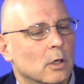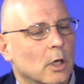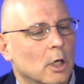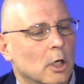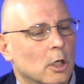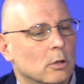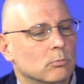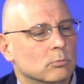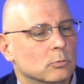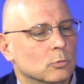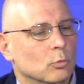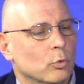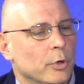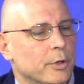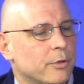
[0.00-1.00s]
um,
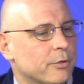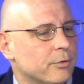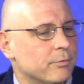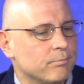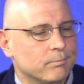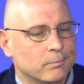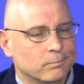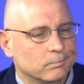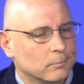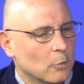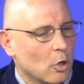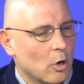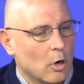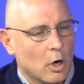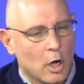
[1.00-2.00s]
with
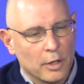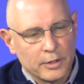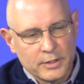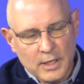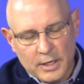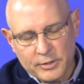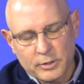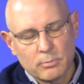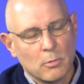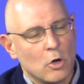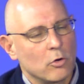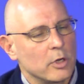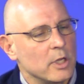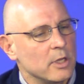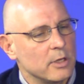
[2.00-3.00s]
all the
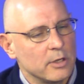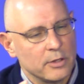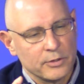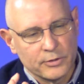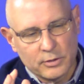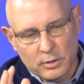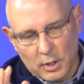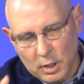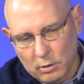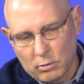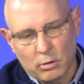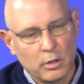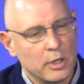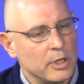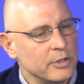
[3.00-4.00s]
testimonies,
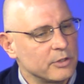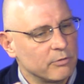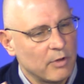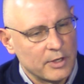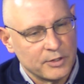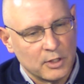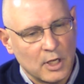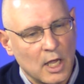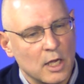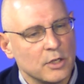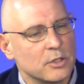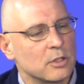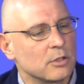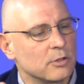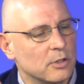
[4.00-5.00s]
inquiries,
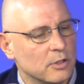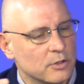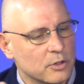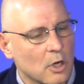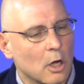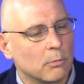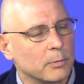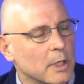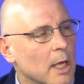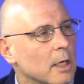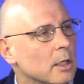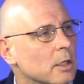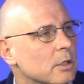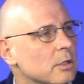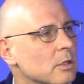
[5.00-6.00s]
investigations, it's
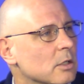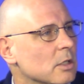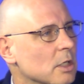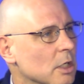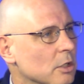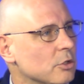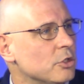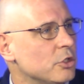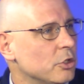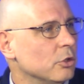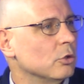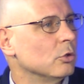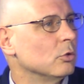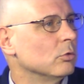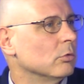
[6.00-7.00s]
culminated
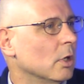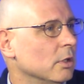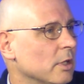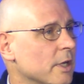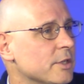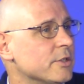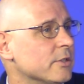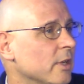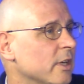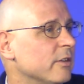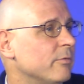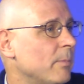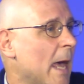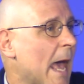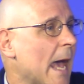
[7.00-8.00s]
into a
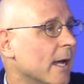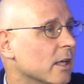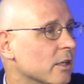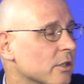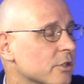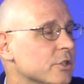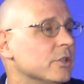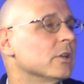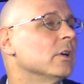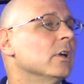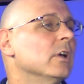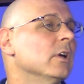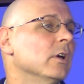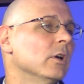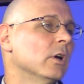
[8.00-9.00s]
legislative package,
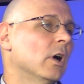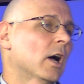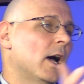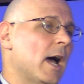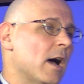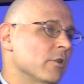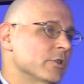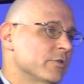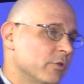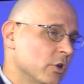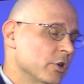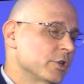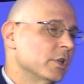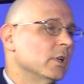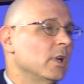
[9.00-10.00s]
a House
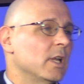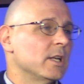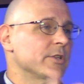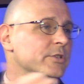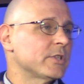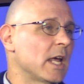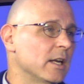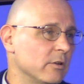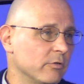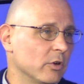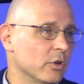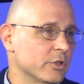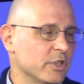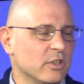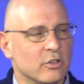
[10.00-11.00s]
version and a Senate
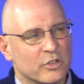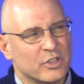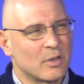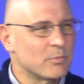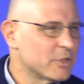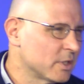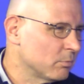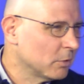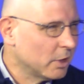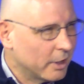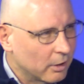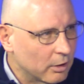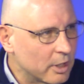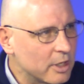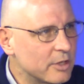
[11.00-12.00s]
version. There's some
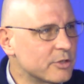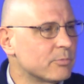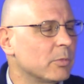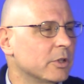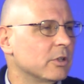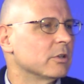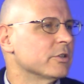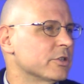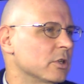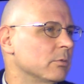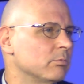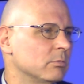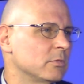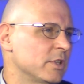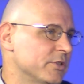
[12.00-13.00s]
similarities, but there's
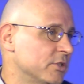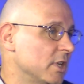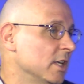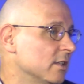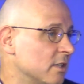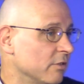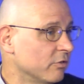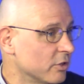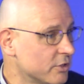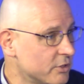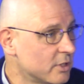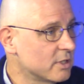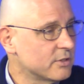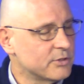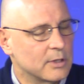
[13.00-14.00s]
some distinct
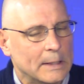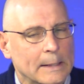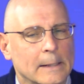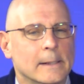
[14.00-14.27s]
differences.